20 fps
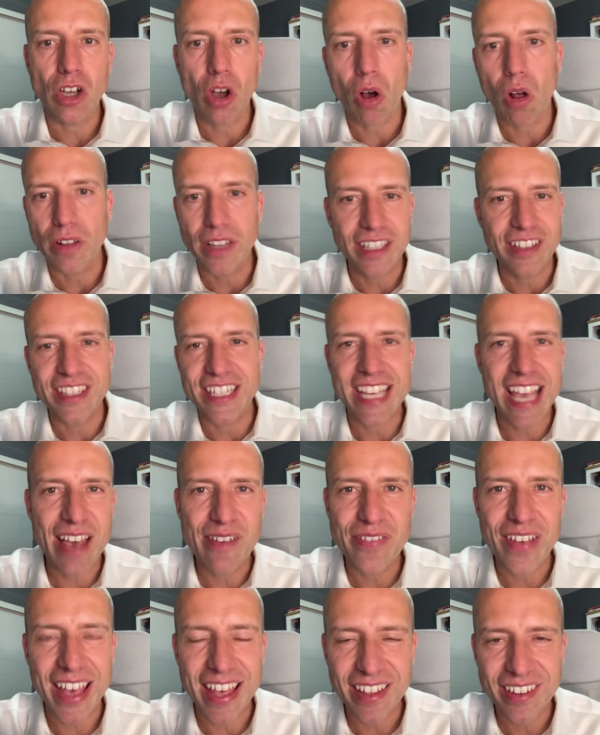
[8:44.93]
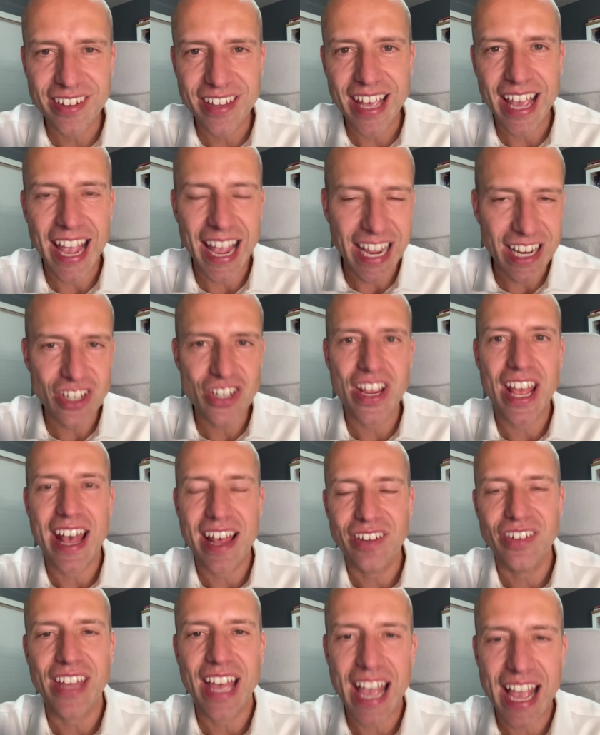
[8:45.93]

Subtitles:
called it the FTHS,